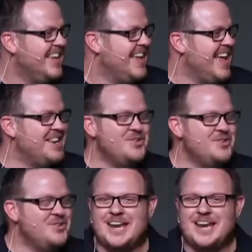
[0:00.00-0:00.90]
and you've
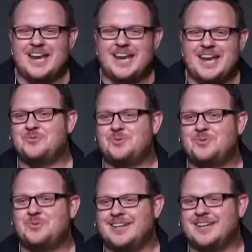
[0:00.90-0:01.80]
got it on your
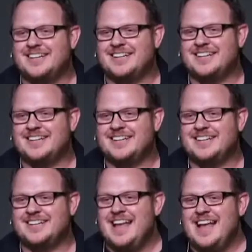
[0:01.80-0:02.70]
fork,
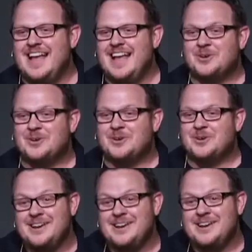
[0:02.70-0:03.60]
and you're going,
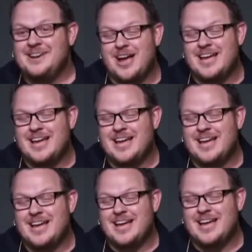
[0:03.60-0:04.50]
Here, try this.
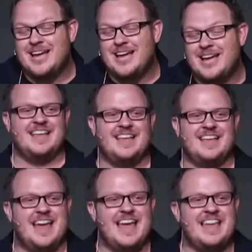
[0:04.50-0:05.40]

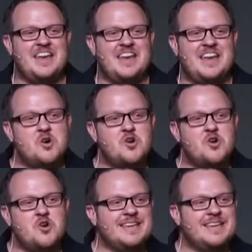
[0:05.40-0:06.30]
And in a
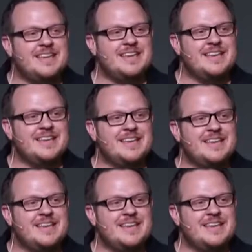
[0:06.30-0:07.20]
moment
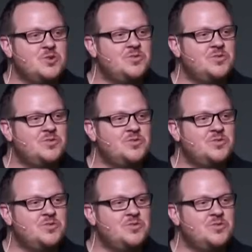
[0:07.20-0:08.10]
of youthful
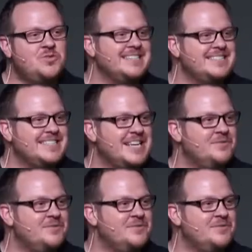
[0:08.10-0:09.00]
defiance and
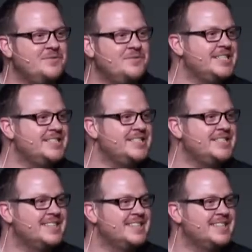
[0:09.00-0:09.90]
foolishness,
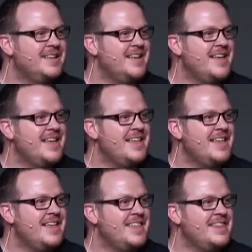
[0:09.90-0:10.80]

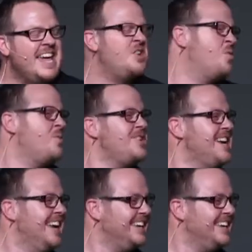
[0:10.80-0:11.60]
they don't want it.